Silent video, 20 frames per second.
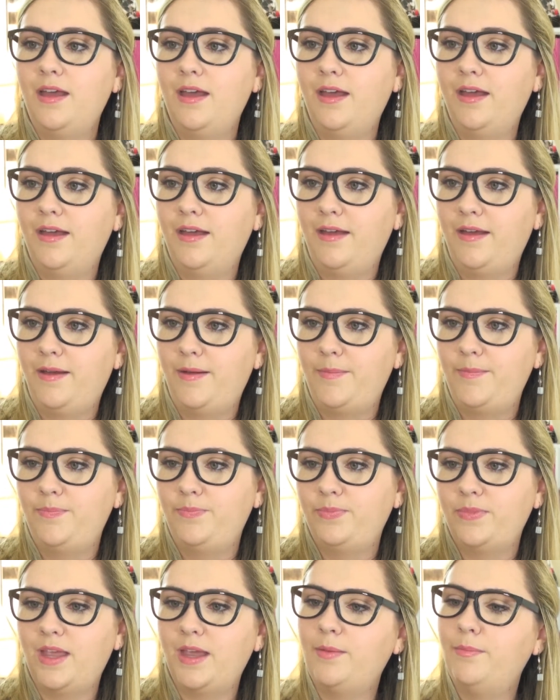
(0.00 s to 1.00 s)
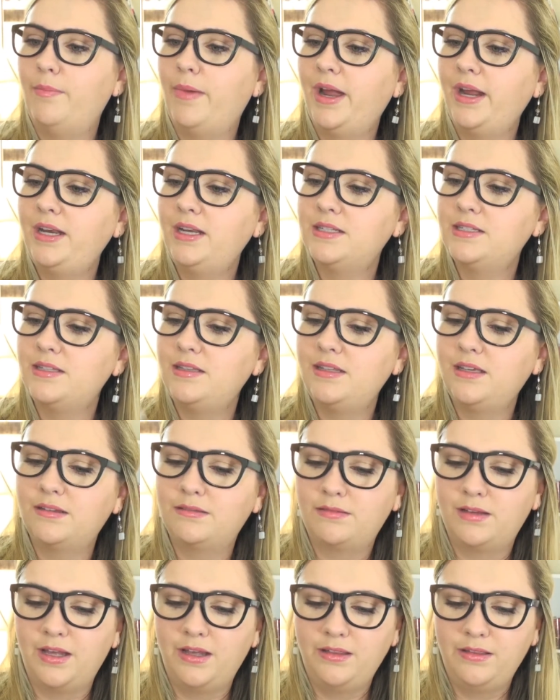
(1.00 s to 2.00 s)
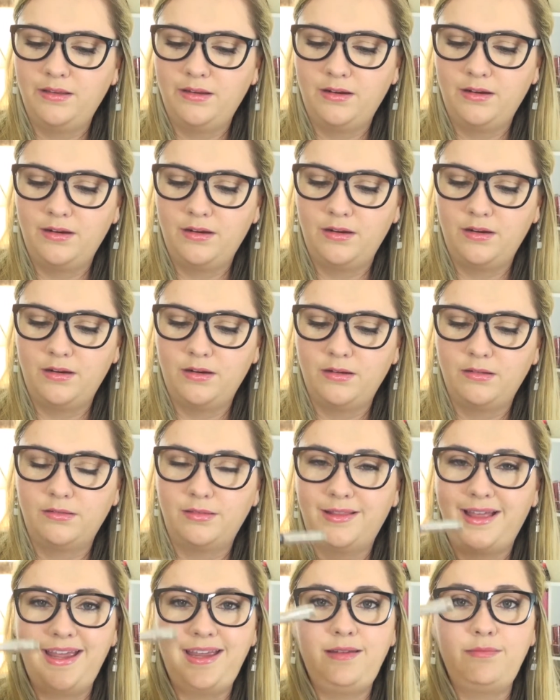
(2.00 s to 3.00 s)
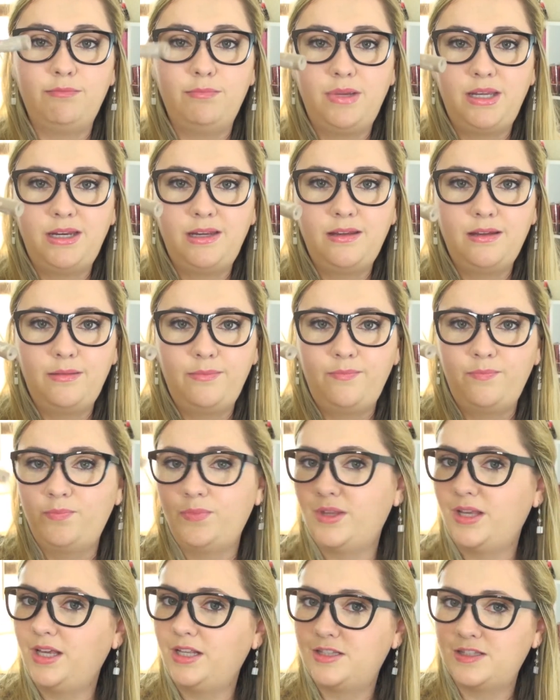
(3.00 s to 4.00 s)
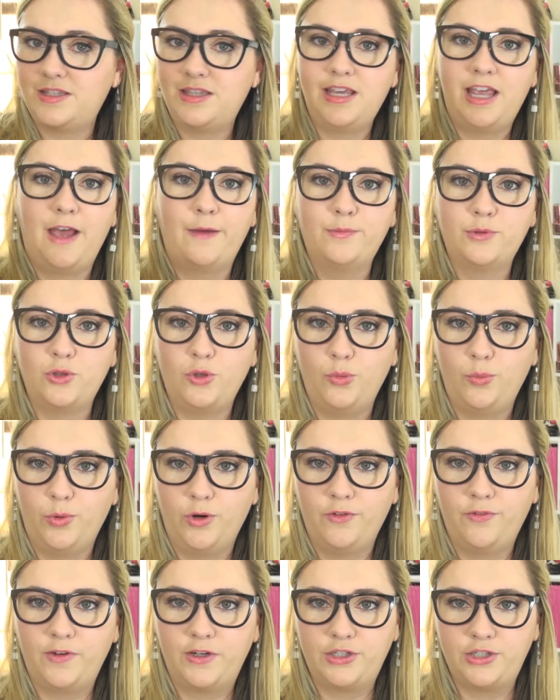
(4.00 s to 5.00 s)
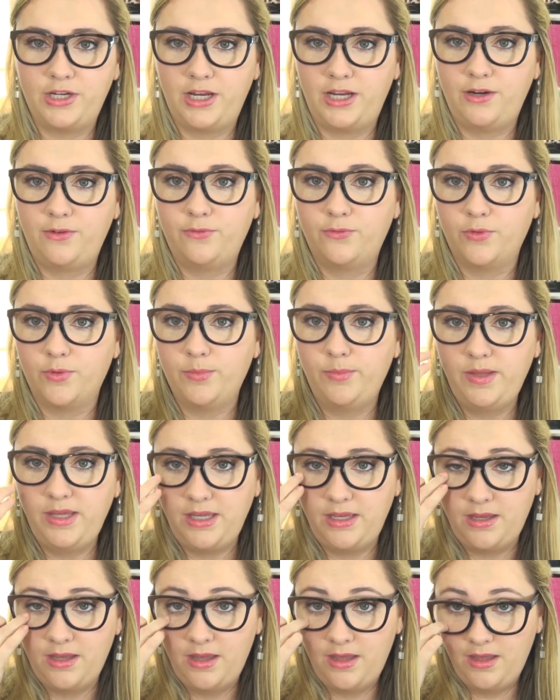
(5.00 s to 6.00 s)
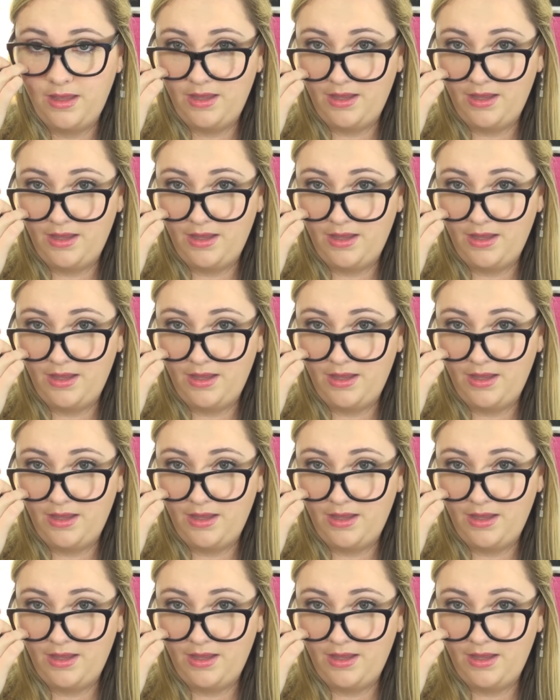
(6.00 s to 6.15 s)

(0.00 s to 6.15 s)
And mine is in the color light medium. It's the absolute perfect shade for me.